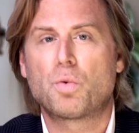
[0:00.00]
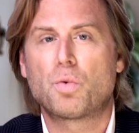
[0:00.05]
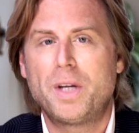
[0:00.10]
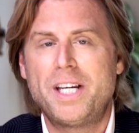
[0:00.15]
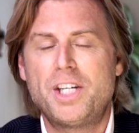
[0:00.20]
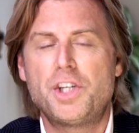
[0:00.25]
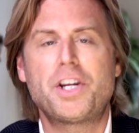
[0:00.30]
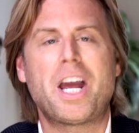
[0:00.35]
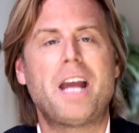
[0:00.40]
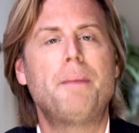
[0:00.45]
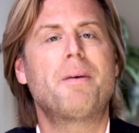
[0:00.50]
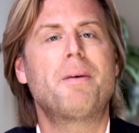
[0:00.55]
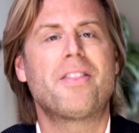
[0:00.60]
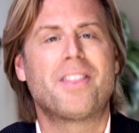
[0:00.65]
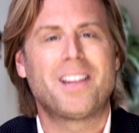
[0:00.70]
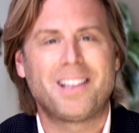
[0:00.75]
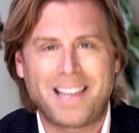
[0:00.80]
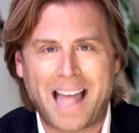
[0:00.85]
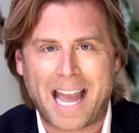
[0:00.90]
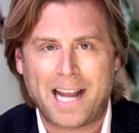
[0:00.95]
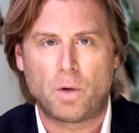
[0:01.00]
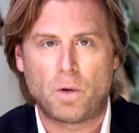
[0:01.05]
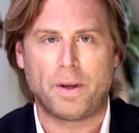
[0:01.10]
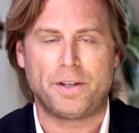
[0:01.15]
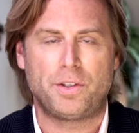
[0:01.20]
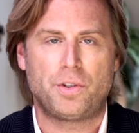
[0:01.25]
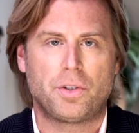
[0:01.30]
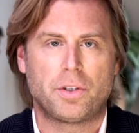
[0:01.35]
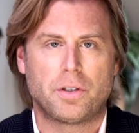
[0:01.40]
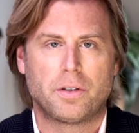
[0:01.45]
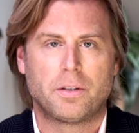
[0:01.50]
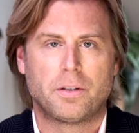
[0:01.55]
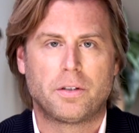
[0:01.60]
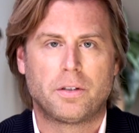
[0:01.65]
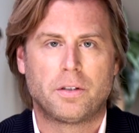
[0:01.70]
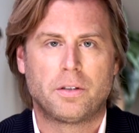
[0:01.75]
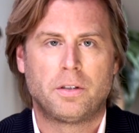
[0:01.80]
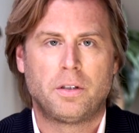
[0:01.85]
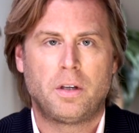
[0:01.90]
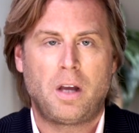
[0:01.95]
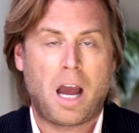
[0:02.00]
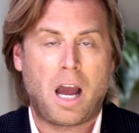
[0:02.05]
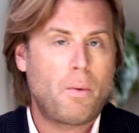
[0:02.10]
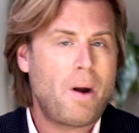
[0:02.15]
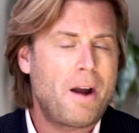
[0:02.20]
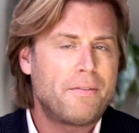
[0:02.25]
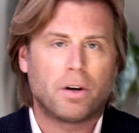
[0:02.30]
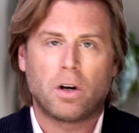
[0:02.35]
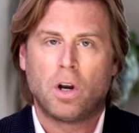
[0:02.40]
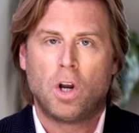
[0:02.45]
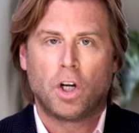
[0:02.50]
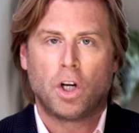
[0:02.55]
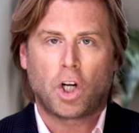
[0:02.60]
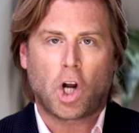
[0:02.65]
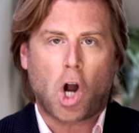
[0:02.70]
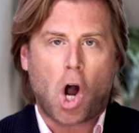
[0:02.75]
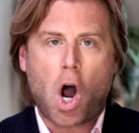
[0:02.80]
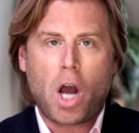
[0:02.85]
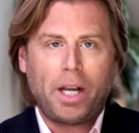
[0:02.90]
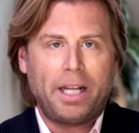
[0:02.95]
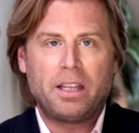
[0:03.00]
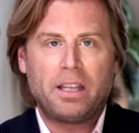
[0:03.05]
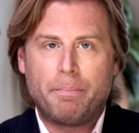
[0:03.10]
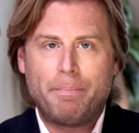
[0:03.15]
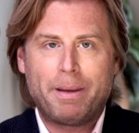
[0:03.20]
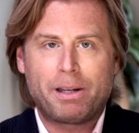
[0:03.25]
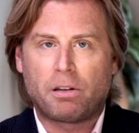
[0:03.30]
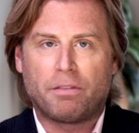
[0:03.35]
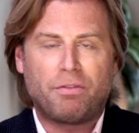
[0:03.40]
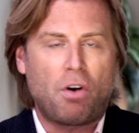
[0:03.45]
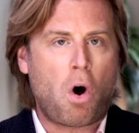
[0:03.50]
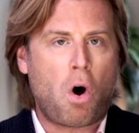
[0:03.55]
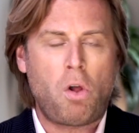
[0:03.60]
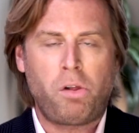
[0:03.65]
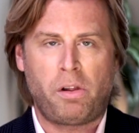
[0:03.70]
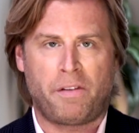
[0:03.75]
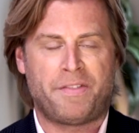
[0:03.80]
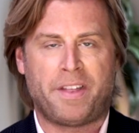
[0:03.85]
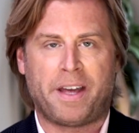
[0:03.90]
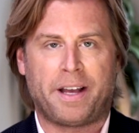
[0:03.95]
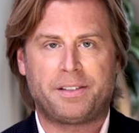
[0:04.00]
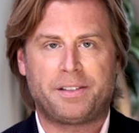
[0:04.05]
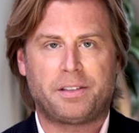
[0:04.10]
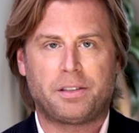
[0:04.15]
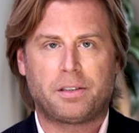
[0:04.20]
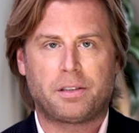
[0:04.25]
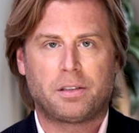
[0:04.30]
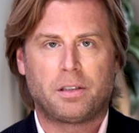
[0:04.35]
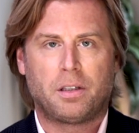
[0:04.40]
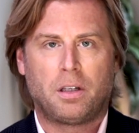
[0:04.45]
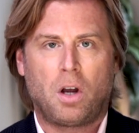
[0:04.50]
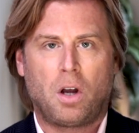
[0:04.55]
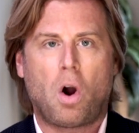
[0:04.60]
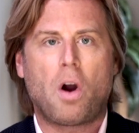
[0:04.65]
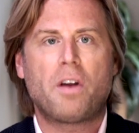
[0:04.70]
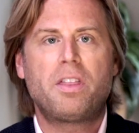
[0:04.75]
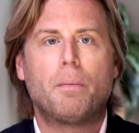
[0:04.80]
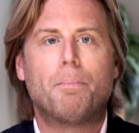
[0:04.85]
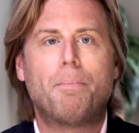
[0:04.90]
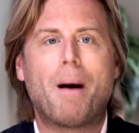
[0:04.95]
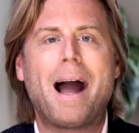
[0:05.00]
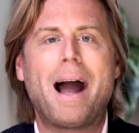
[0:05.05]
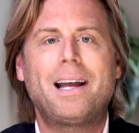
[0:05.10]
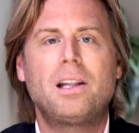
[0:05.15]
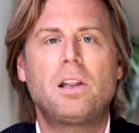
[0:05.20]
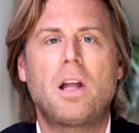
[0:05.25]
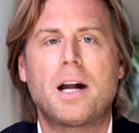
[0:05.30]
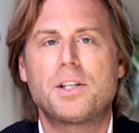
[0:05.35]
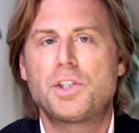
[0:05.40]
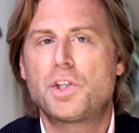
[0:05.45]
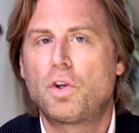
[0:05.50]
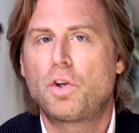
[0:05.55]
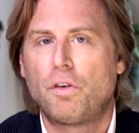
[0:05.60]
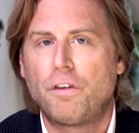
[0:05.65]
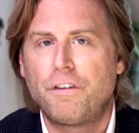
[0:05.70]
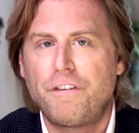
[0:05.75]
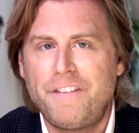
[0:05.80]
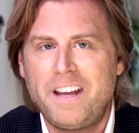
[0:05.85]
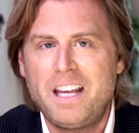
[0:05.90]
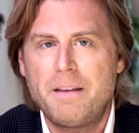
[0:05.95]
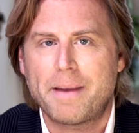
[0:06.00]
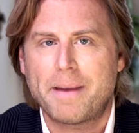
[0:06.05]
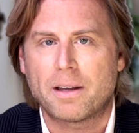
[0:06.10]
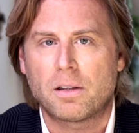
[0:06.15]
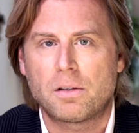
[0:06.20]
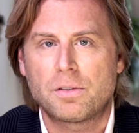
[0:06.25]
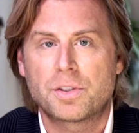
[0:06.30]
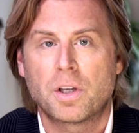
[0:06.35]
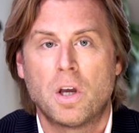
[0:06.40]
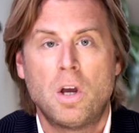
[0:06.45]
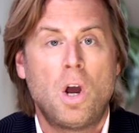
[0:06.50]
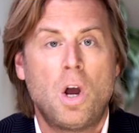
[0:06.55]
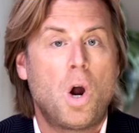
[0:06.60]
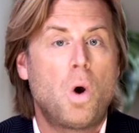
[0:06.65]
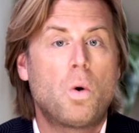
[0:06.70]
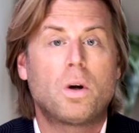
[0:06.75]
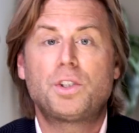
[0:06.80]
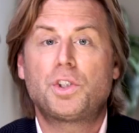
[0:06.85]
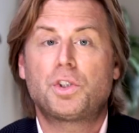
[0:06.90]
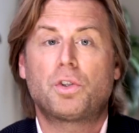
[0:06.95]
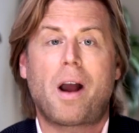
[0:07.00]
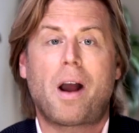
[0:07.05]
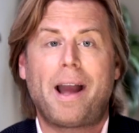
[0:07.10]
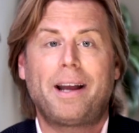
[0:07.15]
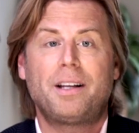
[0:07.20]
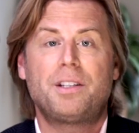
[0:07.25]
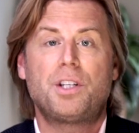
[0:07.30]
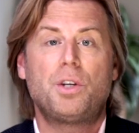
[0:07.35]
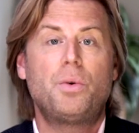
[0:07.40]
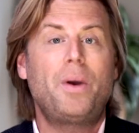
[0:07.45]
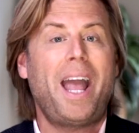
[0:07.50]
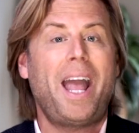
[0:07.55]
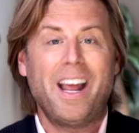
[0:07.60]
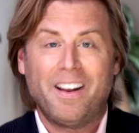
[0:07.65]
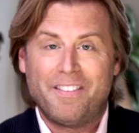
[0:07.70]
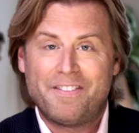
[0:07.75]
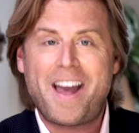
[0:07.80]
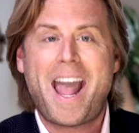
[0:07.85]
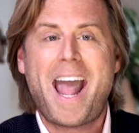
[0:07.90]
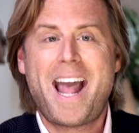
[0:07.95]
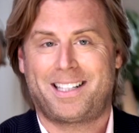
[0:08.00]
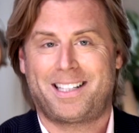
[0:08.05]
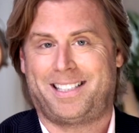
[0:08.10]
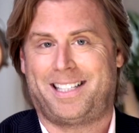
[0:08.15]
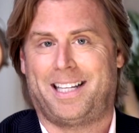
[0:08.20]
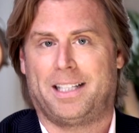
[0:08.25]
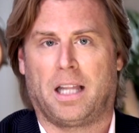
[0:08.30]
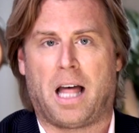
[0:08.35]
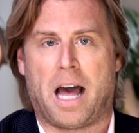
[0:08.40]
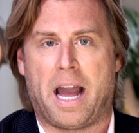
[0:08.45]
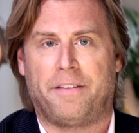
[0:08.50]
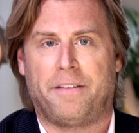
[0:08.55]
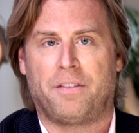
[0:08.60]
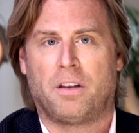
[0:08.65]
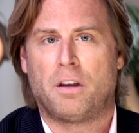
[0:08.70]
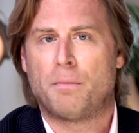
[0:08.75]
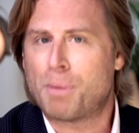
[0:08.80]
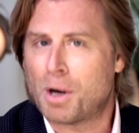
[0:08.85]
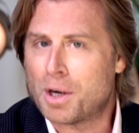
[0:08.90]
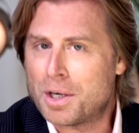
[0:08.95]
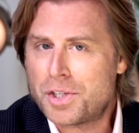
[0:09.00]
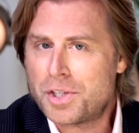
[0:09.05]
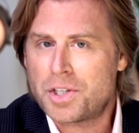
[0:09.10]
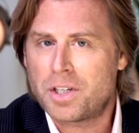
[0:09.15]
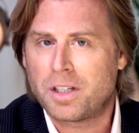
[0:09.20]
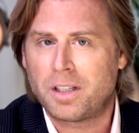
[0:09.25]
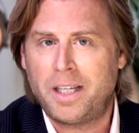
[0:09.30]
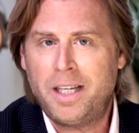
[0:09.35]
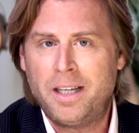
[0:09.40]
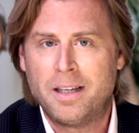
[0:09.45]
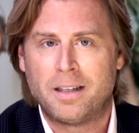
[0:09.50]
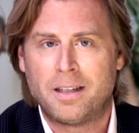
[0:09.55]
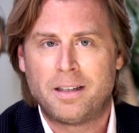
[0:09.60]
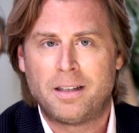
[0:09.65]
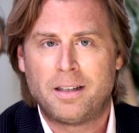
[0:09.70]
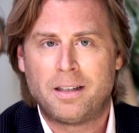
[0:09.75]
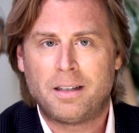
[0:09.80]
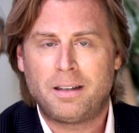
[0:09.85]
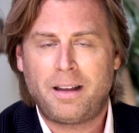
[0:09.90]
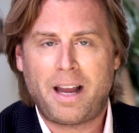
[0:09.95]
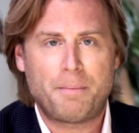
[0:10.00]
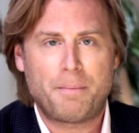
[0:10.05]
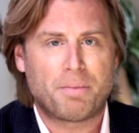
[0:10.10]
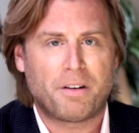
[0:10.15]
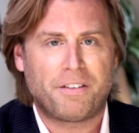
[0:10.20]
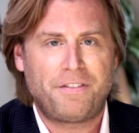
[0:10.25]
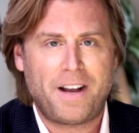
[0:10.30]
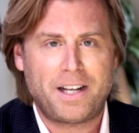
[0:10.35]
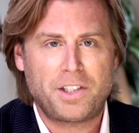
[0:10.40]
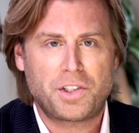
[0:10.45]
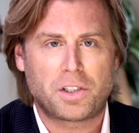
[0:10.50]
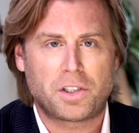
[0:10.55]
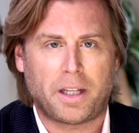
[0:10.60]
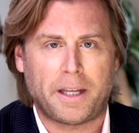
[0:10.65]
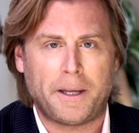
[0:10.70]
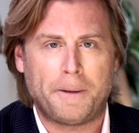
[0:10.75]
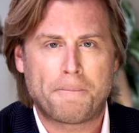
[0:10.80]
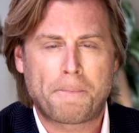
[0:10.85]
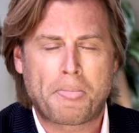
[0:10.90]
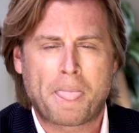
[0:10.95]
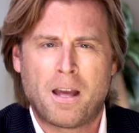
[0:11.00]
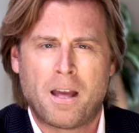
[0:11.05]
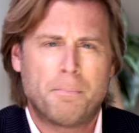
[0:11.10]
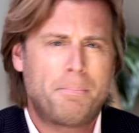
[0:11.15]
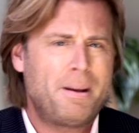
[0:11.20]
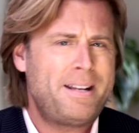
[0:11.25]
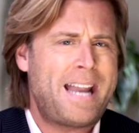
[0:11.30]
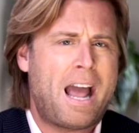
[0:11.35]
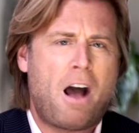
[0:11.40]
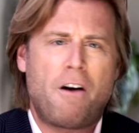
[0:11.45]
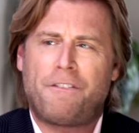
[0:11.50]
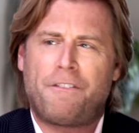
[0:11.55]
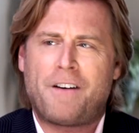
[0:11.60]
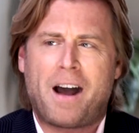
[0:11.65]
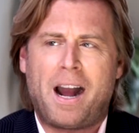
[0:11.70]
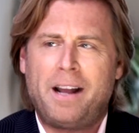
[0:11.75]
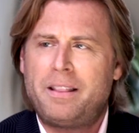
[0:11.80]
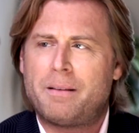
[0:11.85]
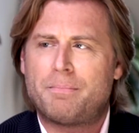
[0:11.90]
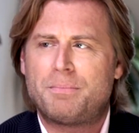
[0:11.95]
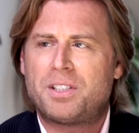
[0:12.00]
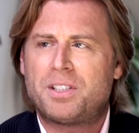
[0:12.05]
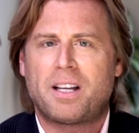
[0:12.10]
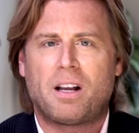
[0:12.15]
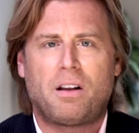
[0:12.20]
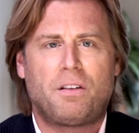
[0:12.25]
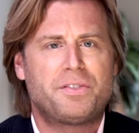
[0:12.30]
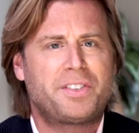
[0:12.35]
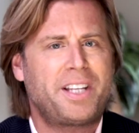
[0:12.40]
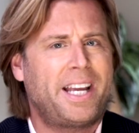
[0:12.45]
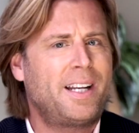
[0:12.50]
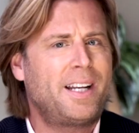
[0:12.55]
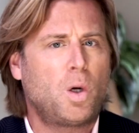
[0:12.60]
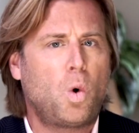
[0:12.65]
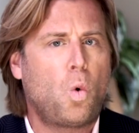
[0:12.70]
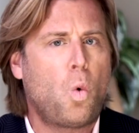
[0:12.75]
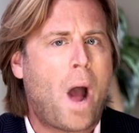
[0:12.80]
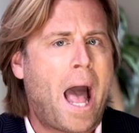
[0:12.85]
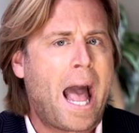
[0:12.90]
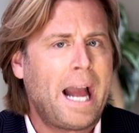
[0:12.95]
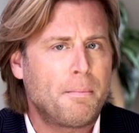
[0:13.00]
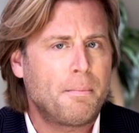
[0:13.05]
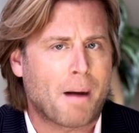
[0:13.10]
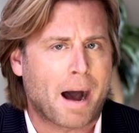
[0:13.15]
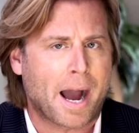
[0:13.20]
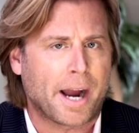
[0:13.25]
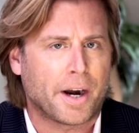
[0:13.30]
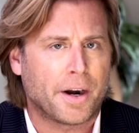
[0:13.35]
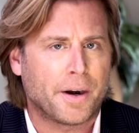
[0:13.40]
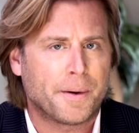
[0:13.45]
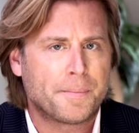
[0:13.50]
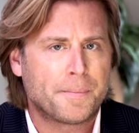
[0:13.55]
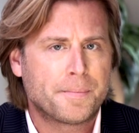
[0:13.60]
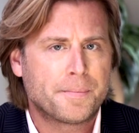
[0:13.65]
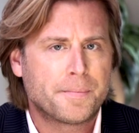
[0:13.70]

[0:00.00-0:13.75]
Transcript: reshape the language. However, caught in the middle of all of this are the biological females who are trying to advance in life, personally and professionally, but now find themselves in a quagmire.